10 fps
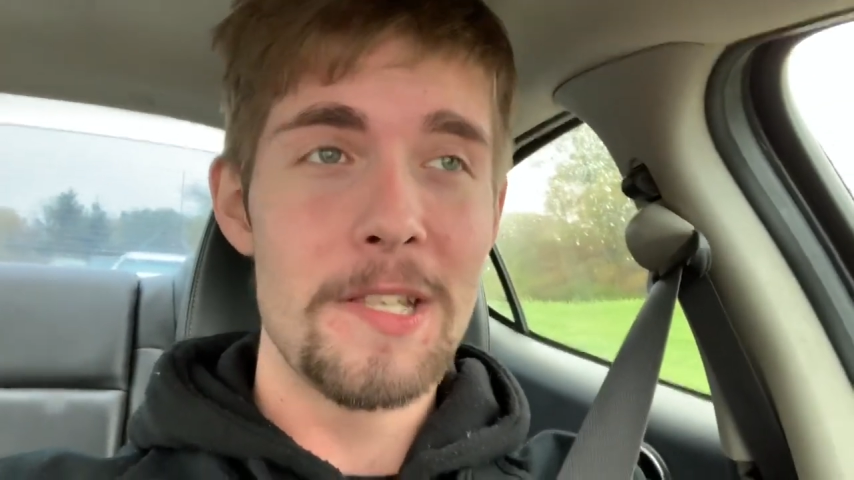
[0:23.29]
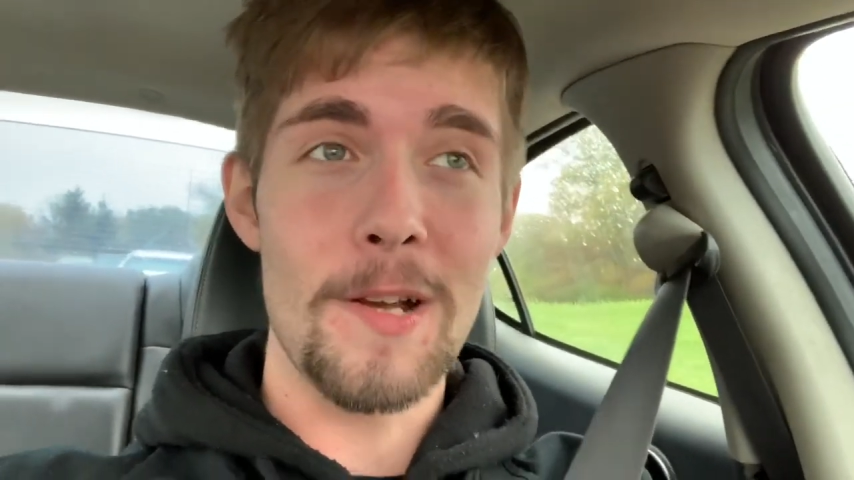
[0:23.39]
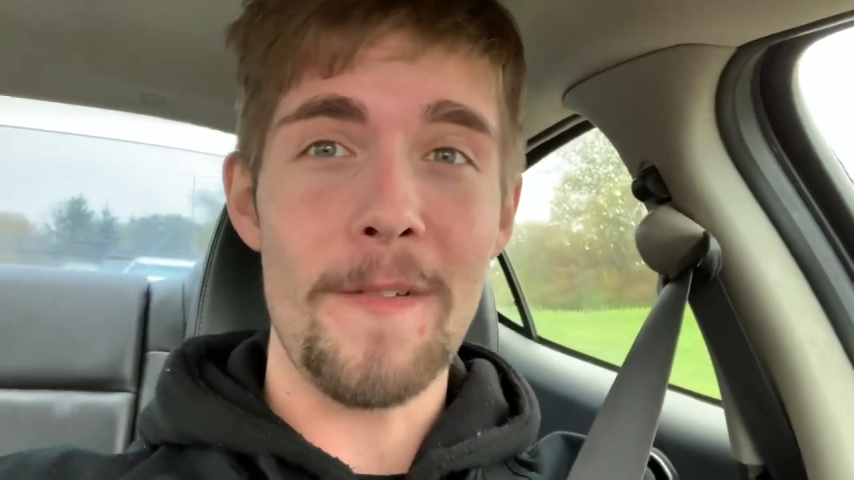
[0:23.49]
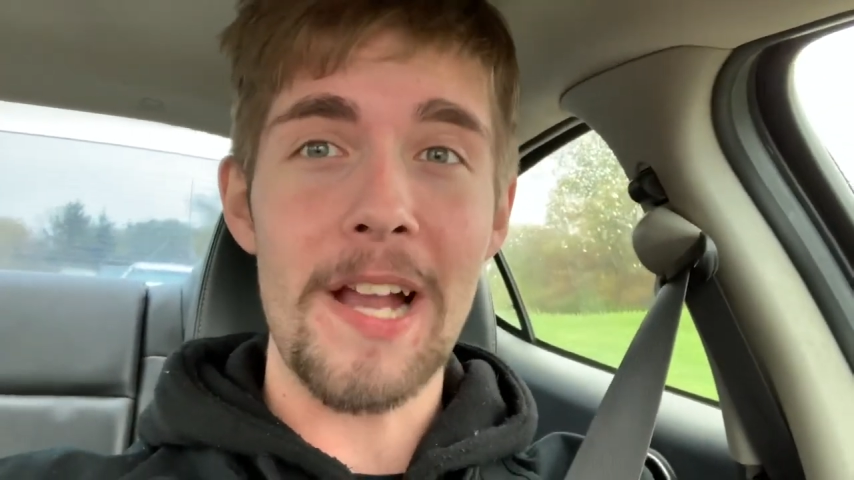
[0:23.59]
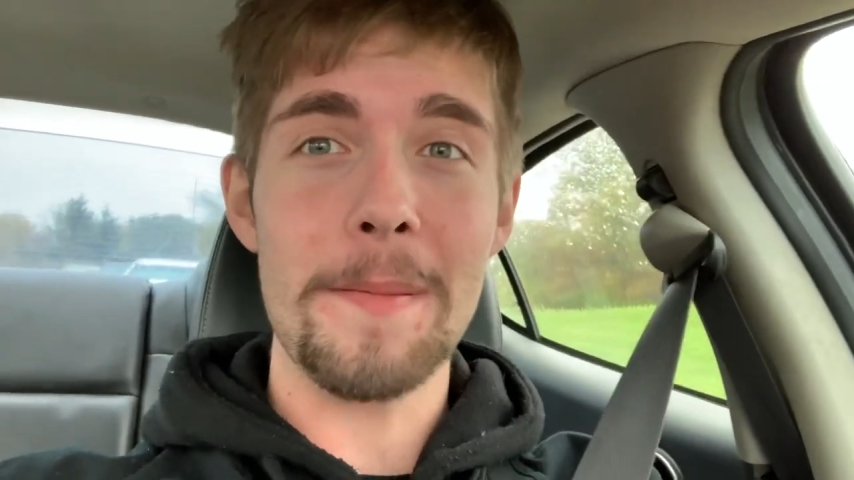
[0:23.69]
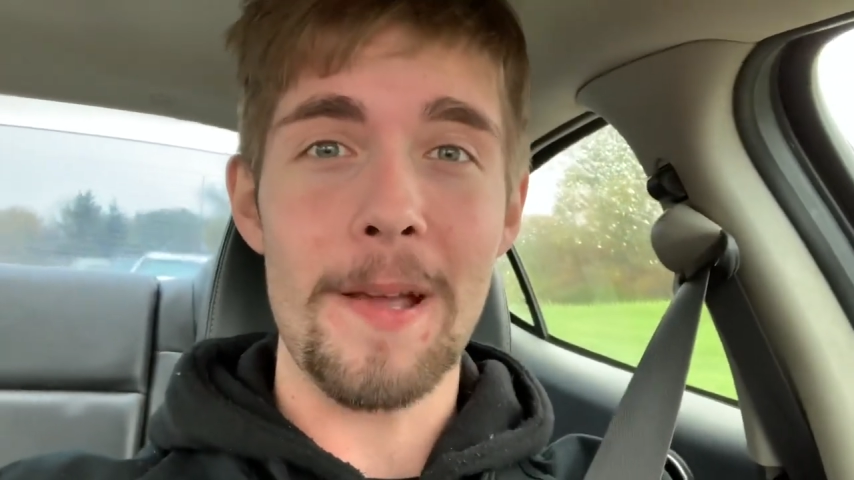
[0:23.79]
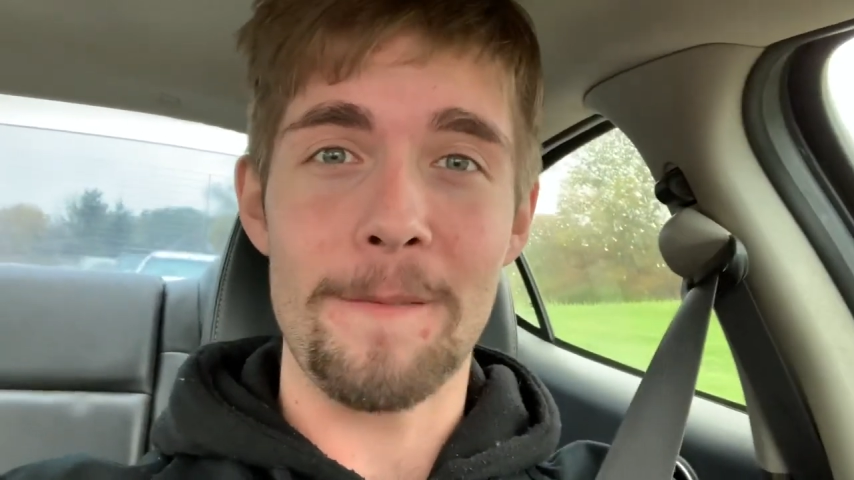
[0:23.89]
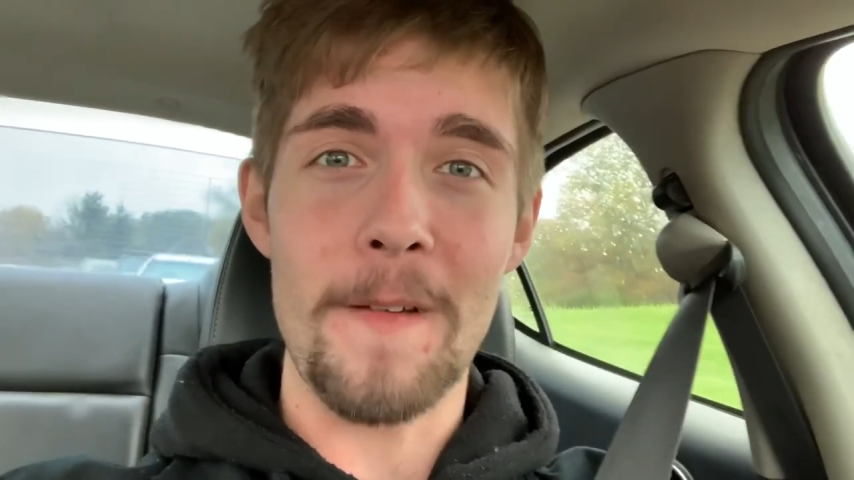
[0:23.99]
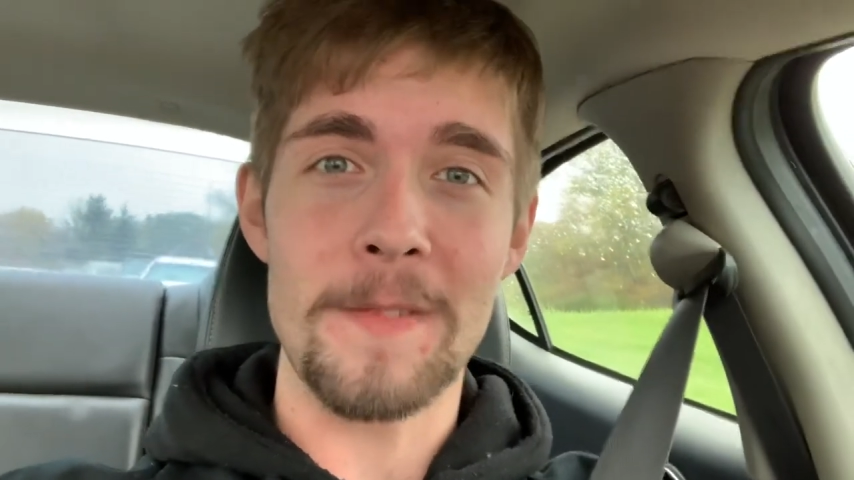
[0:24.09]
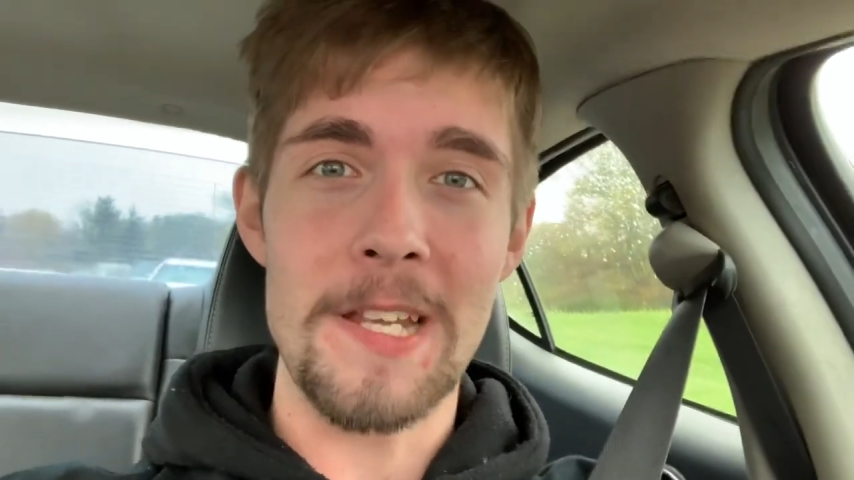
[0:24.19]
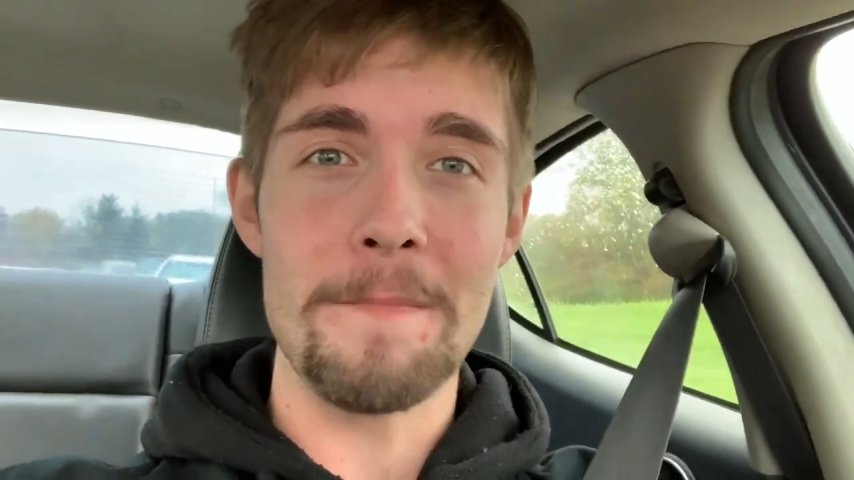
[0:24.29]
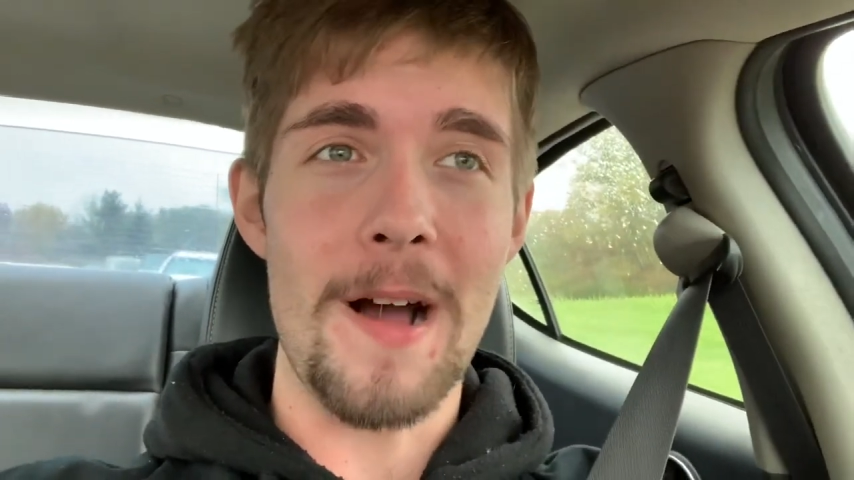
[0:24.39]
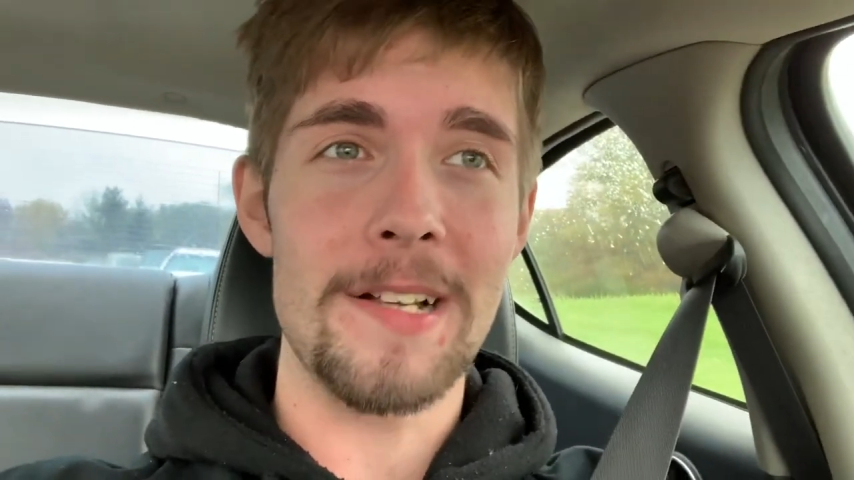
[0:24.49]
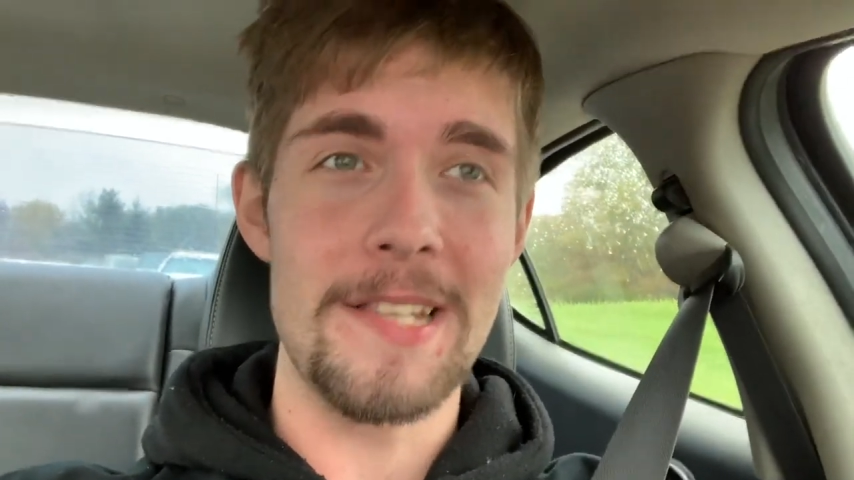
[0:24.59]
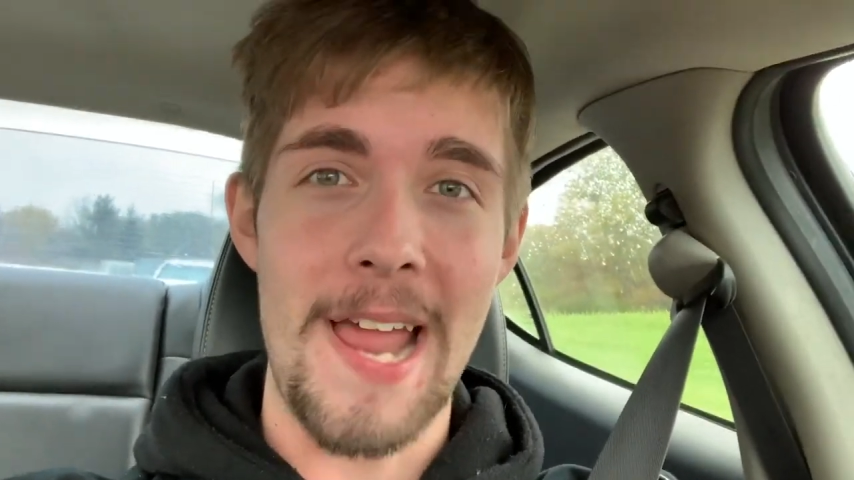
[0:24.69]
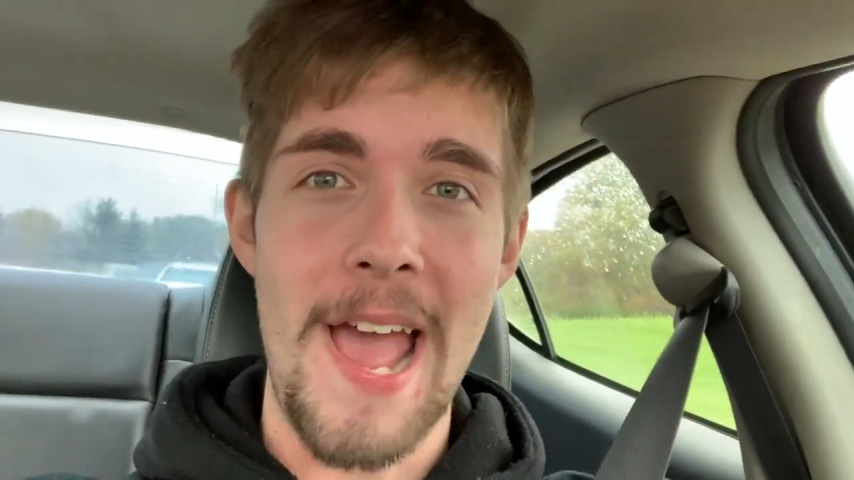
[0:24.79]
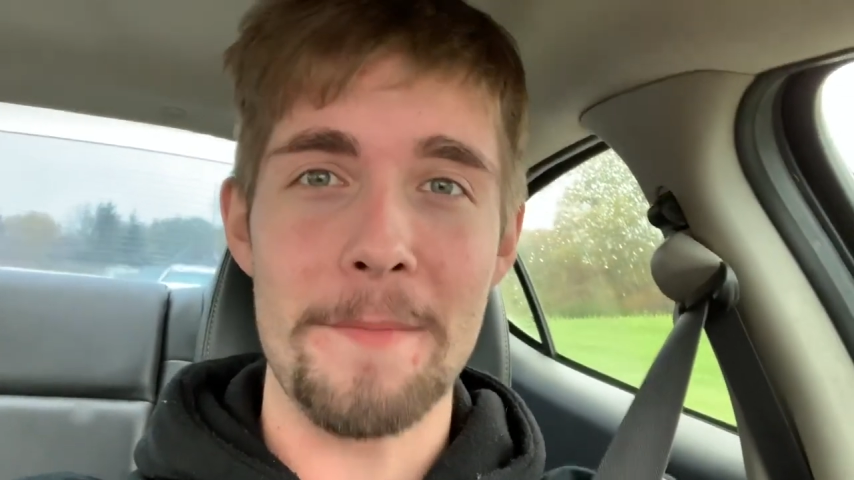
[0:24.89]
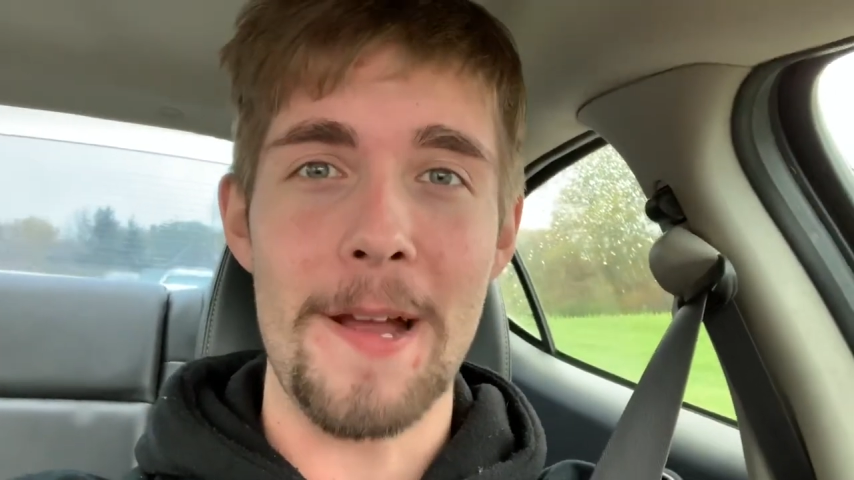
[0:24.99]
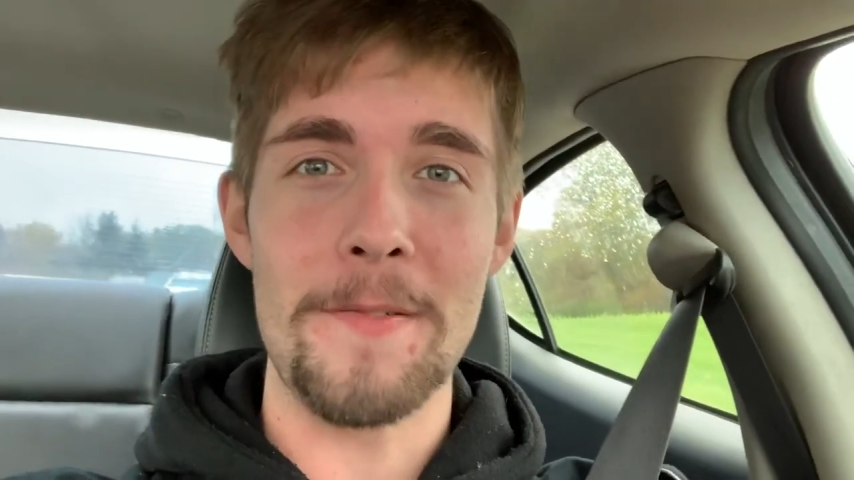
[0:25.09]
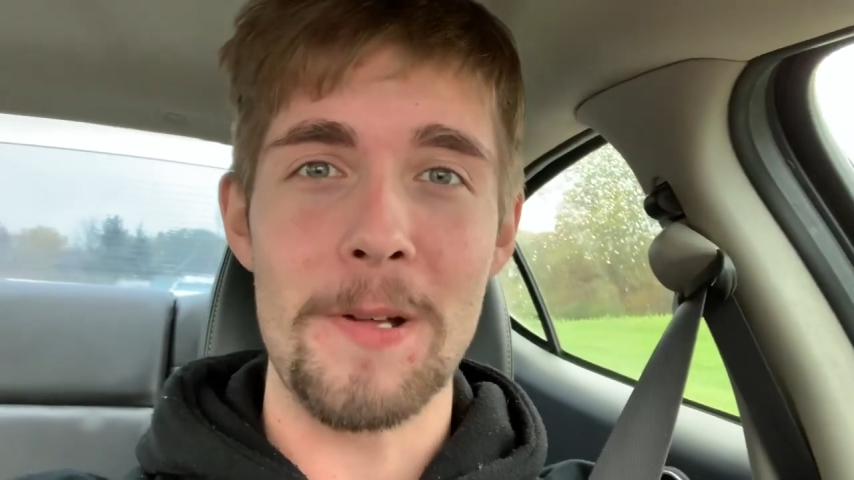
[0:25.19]
So if I can make 15 bucks in
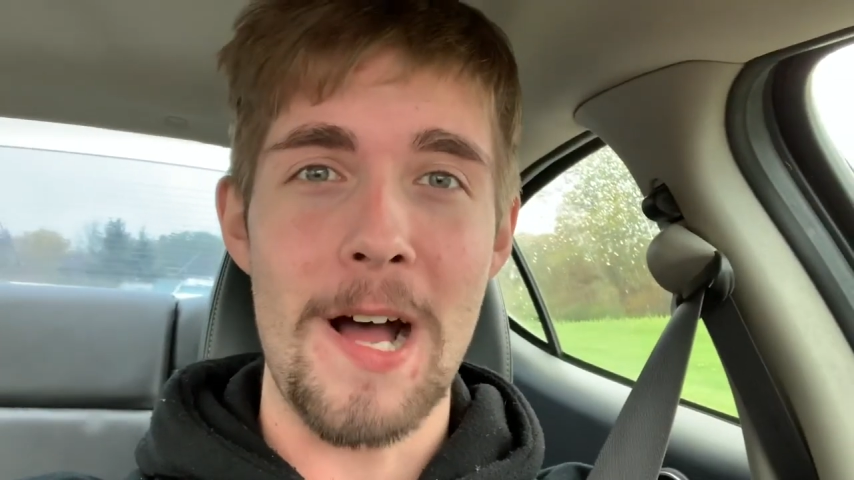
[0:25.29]
ad revenue